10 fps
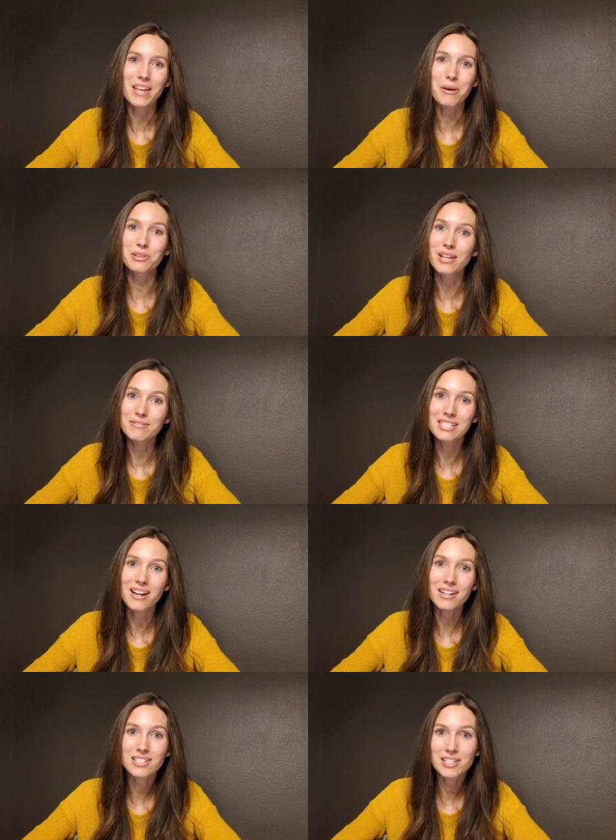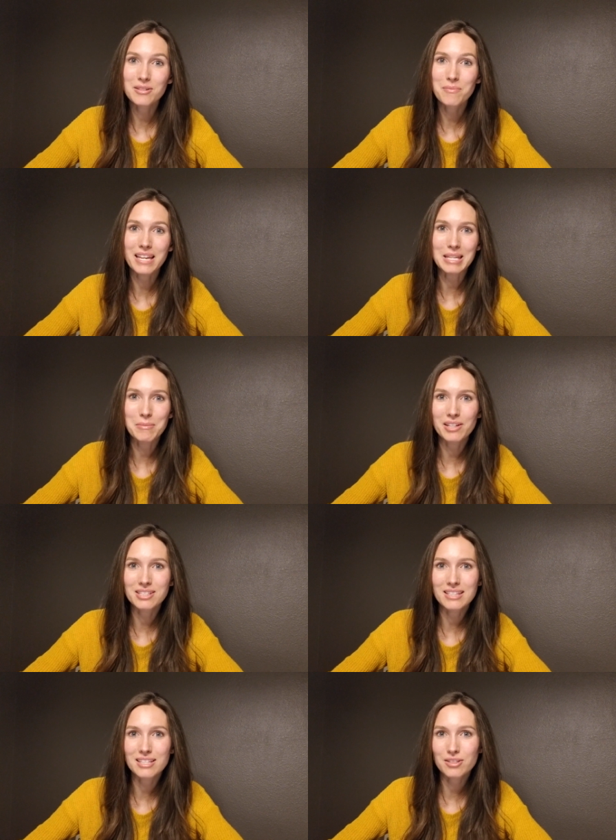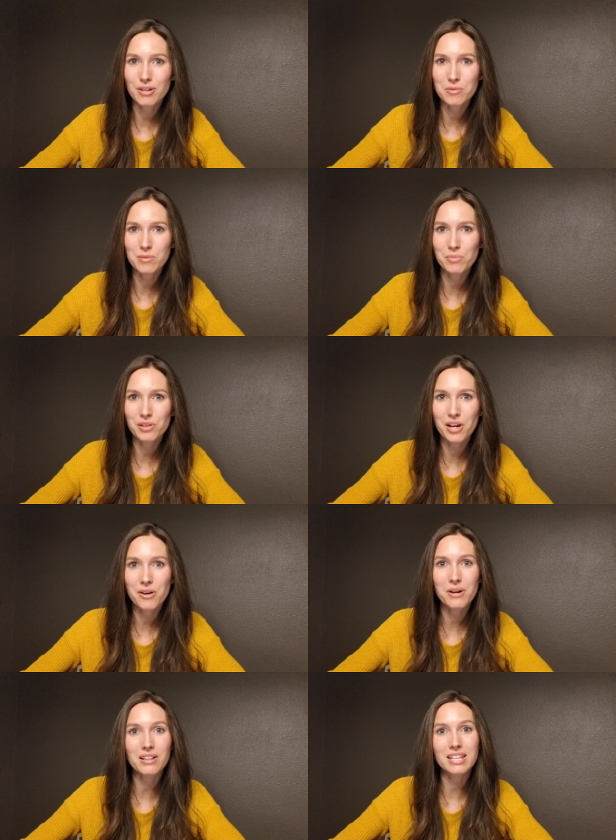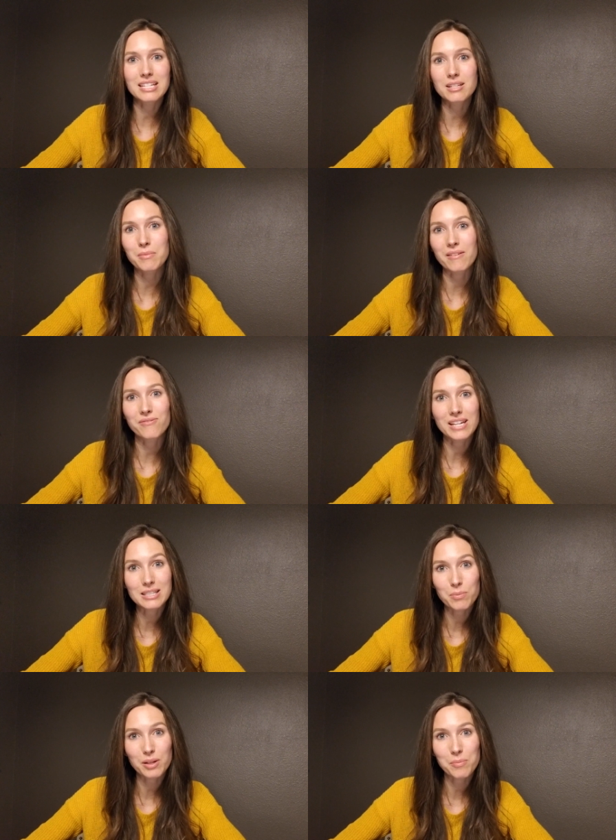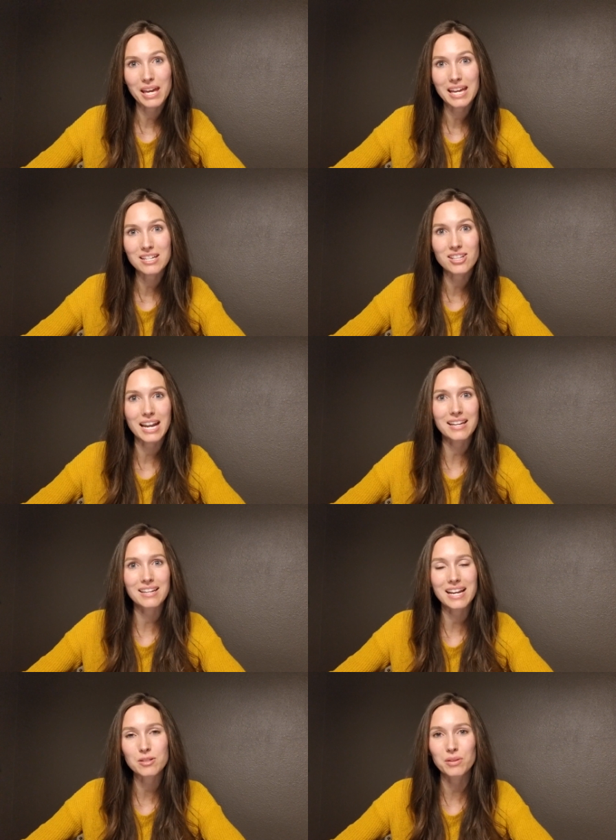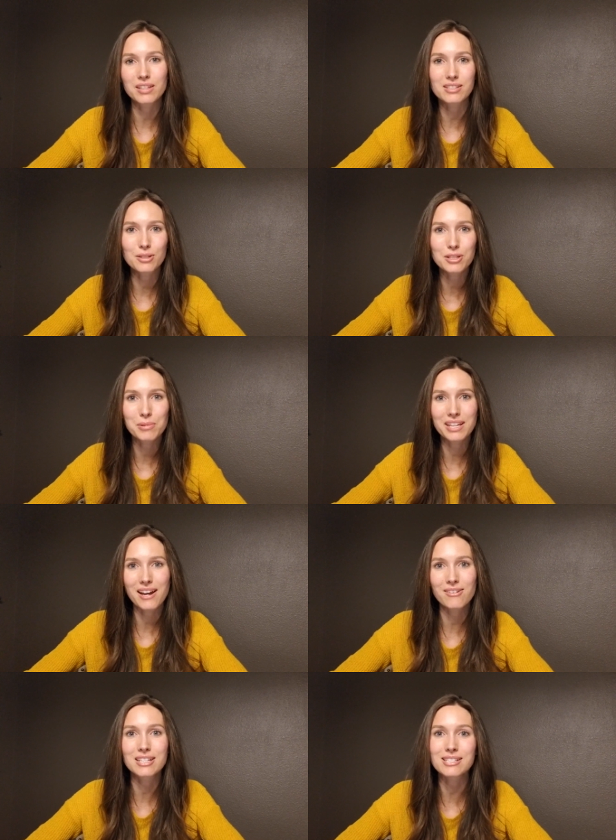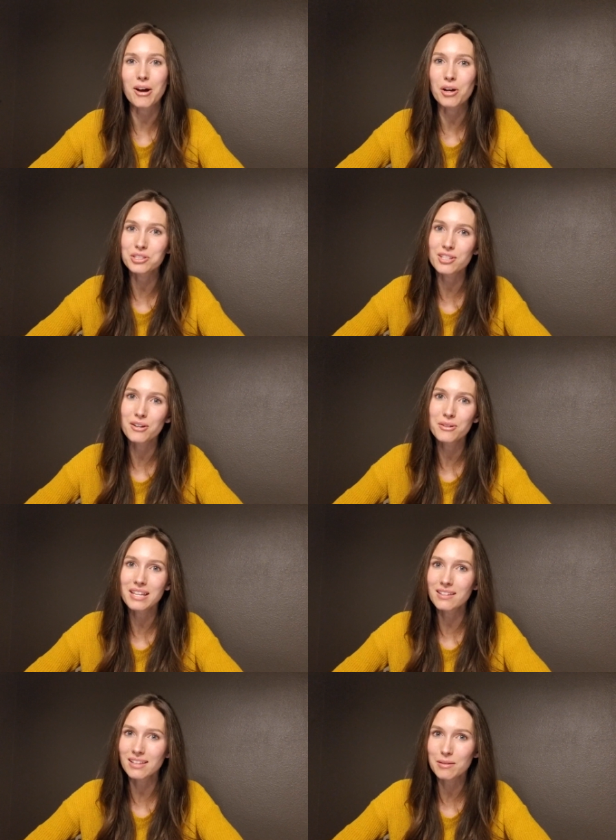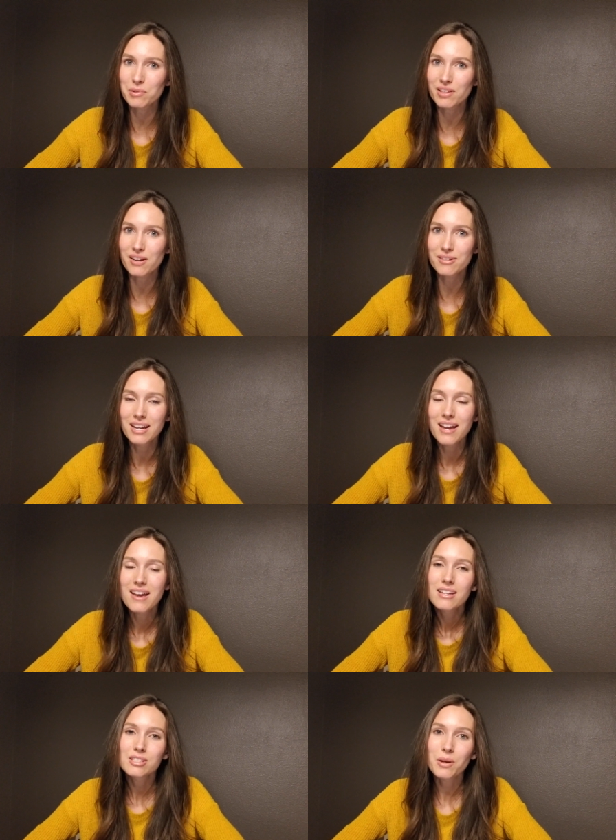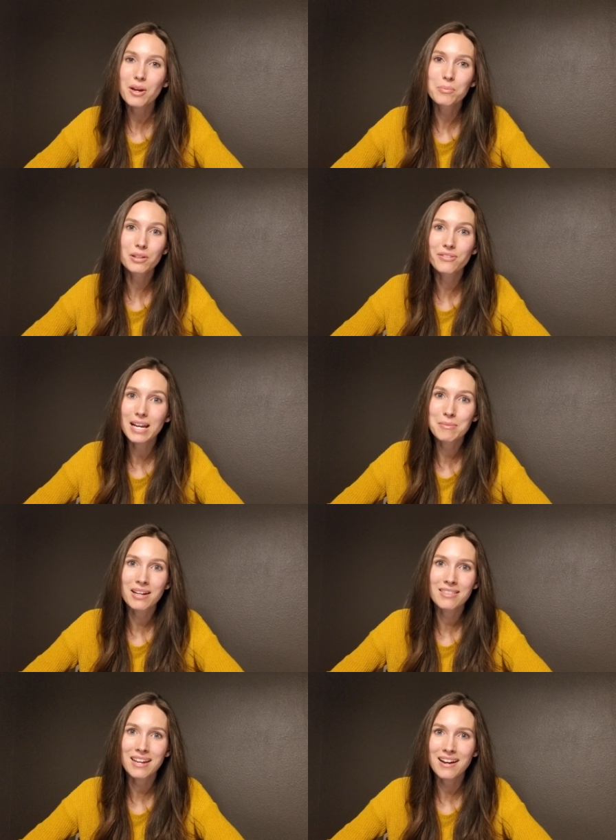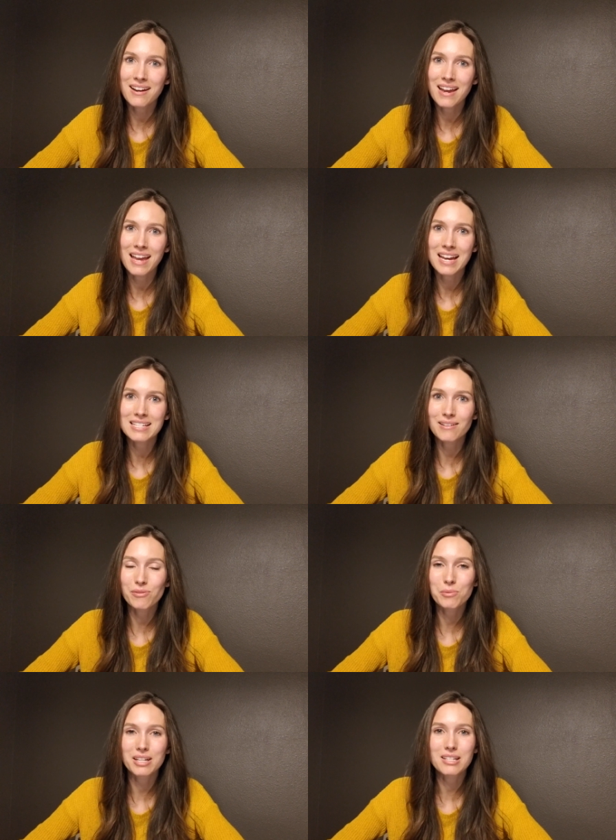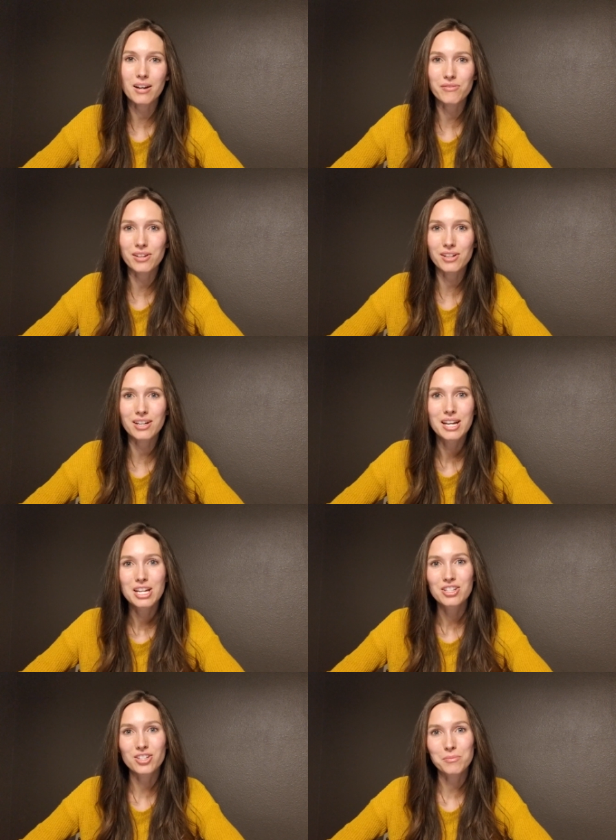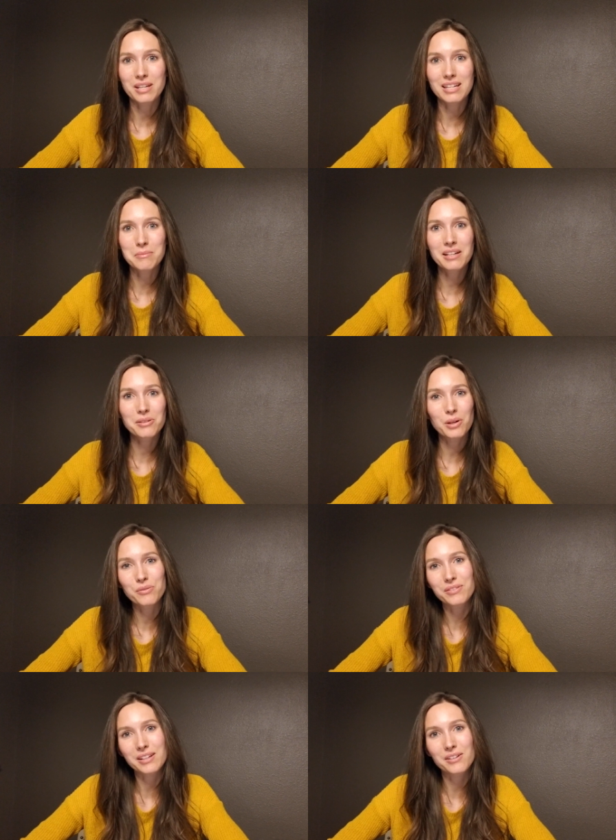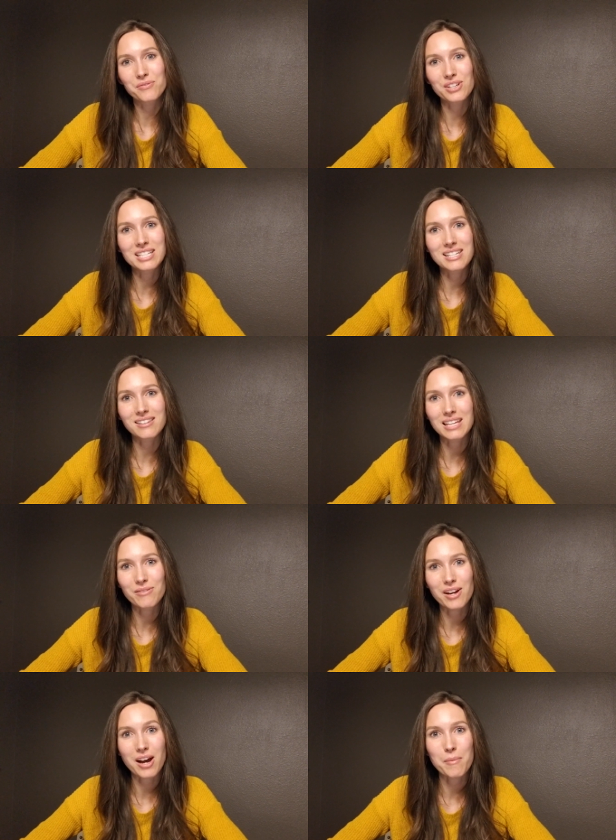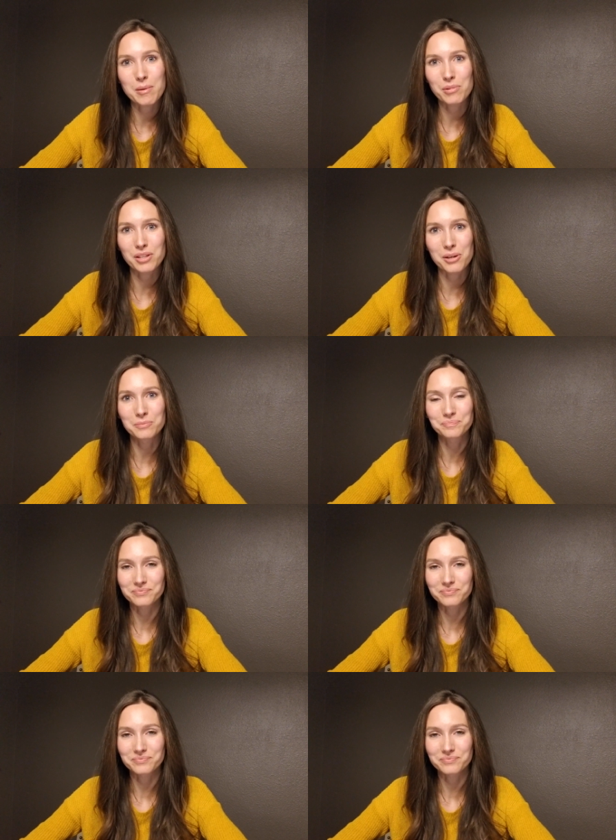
I would love to talk to you. My email is in the description below. A link to my Facebook page that I connect with this YouTube account is also in the link below. So I hope you'll find me on there. And if you want to talk further, shoot me an email or feel free to leave a comment below.